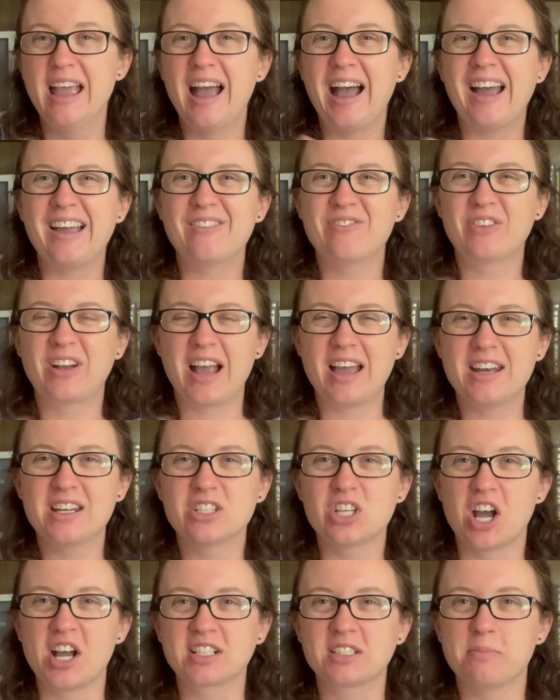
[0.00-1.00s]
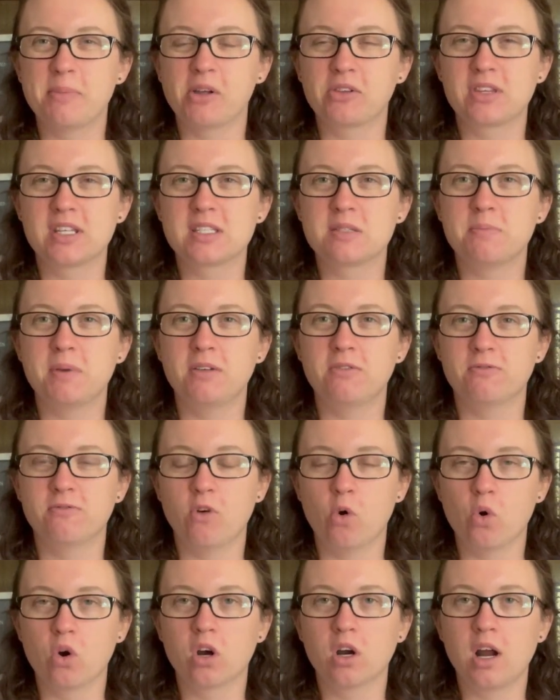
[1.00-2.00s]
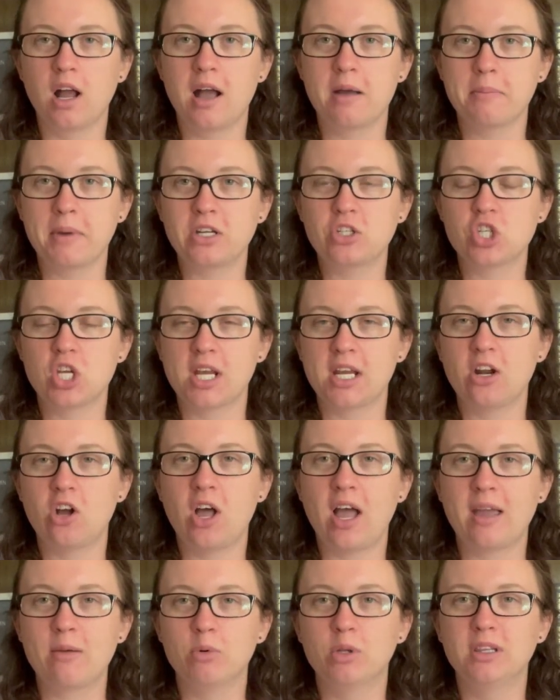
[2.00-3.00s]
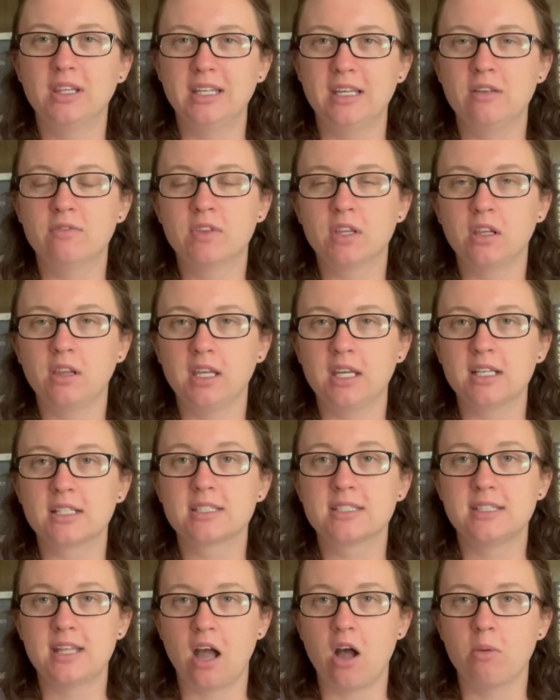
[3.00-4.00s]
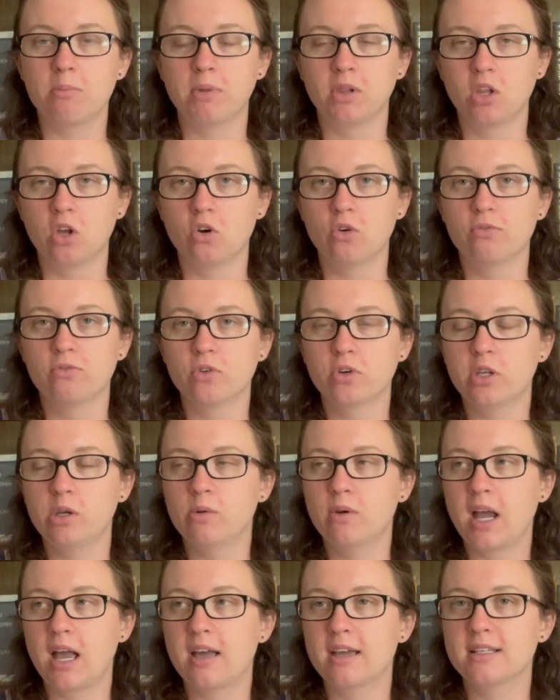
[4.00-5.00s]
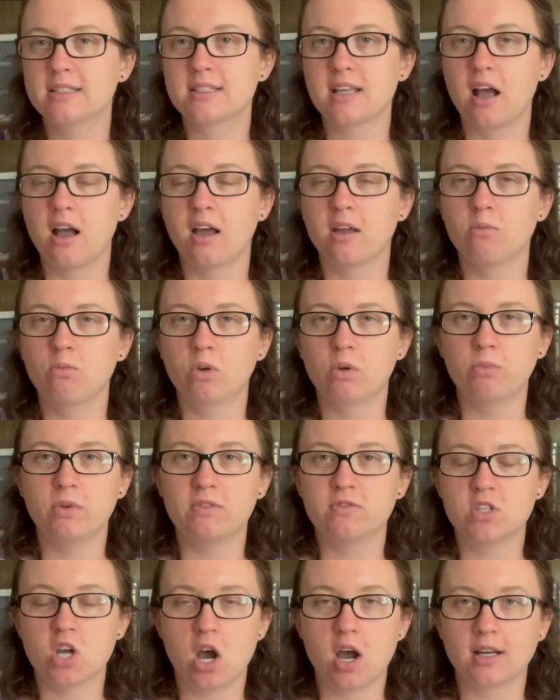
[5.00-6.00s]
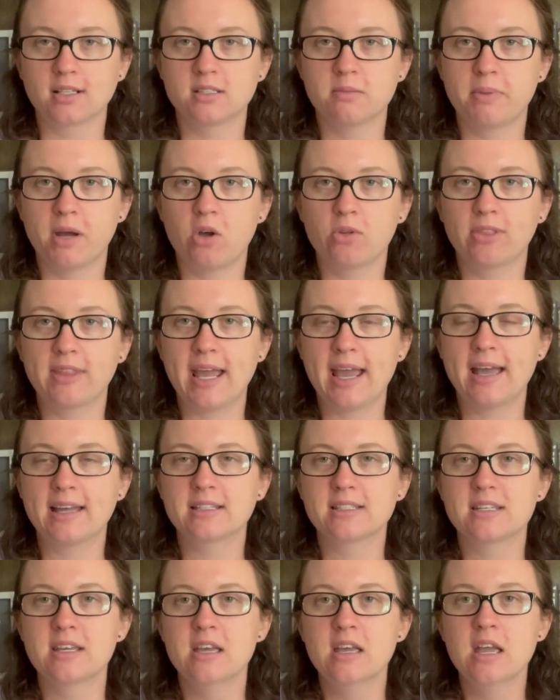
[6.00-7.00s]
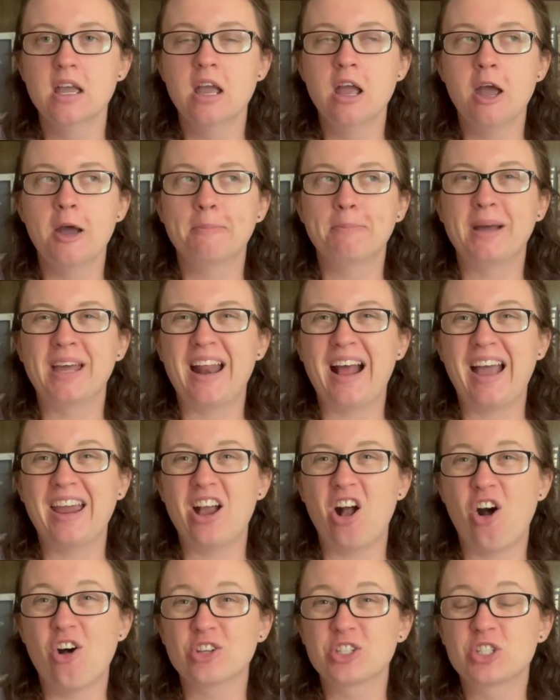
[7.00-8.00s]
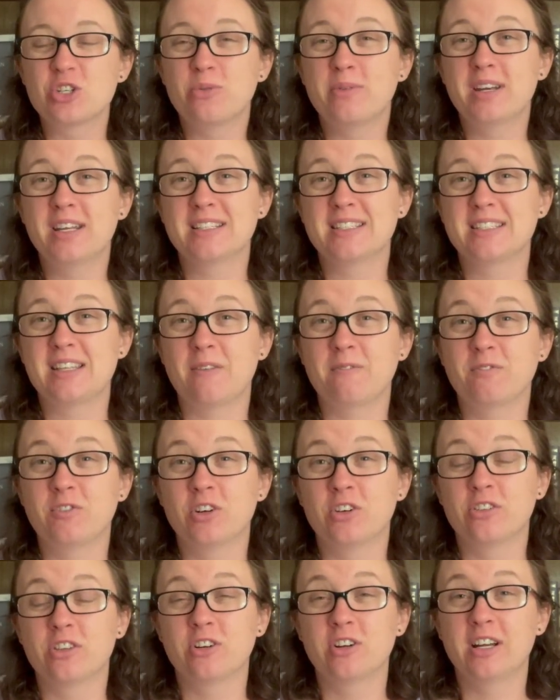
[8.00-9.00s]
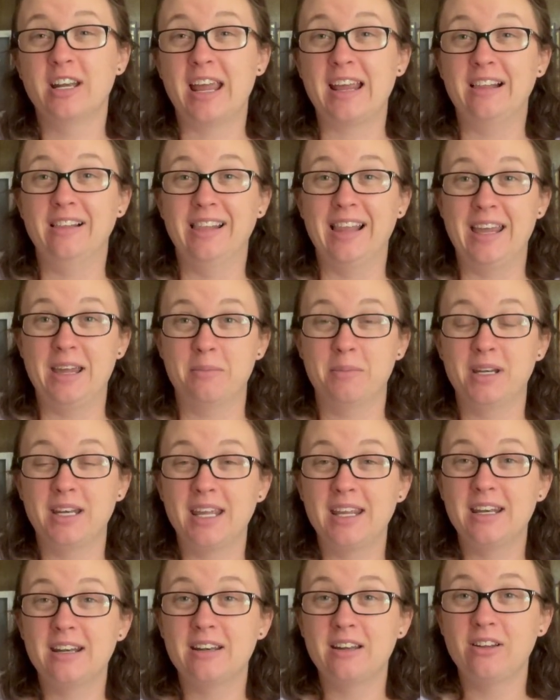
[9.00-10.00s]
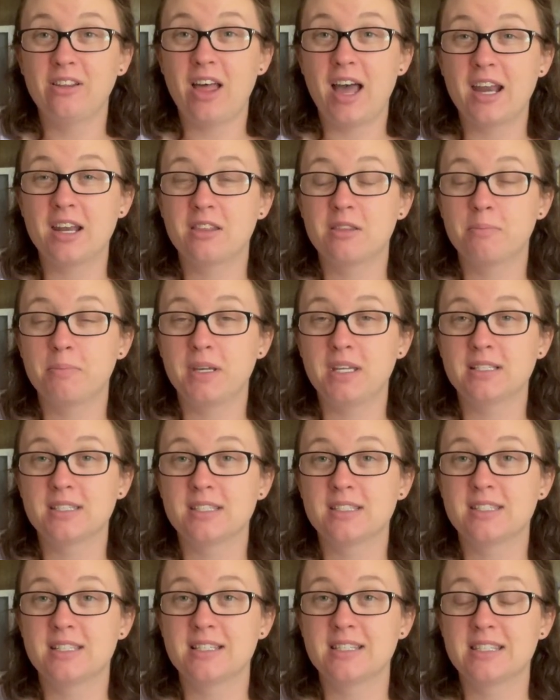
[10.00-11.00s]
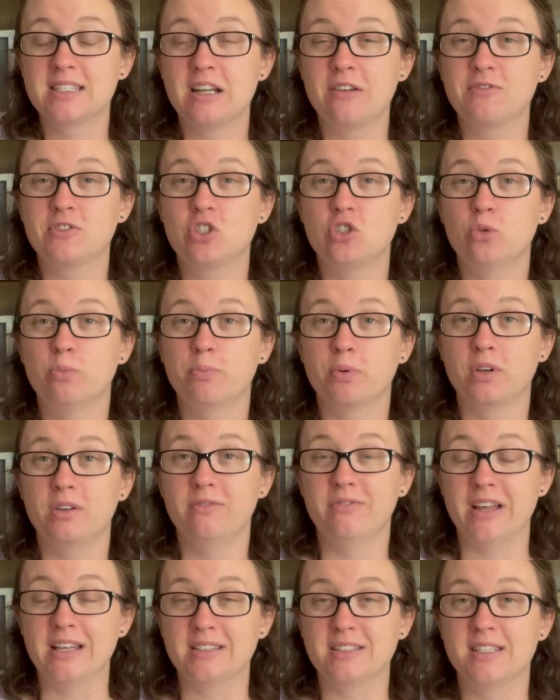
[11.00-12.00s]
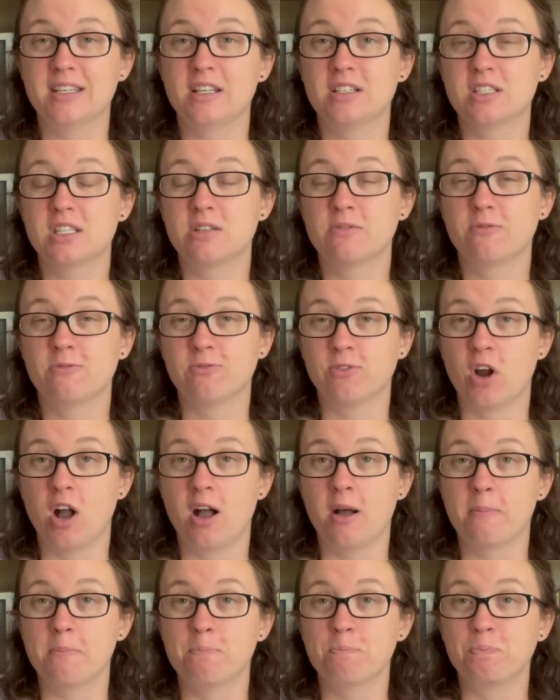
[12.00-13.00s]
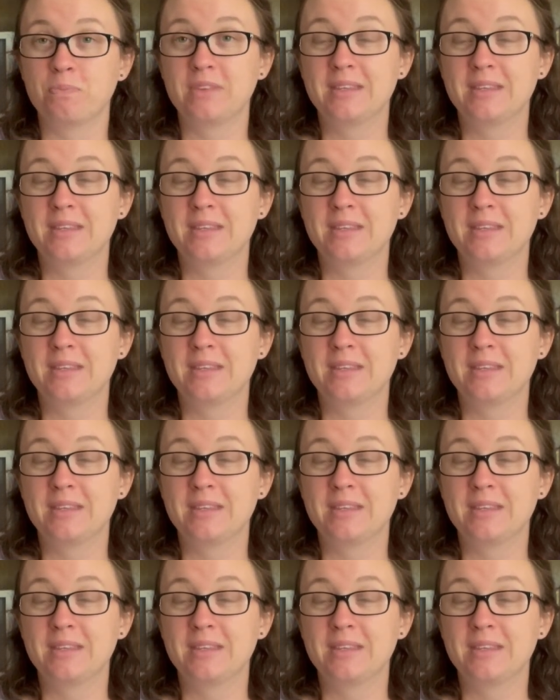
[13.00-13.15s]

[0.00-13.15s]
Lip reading: I've kind of talked about this before on my channel. I will leave the links down below for you guys on when we've talked about that. But I also went a step further and I laminated a lot of the pieces and stuff to prevent it from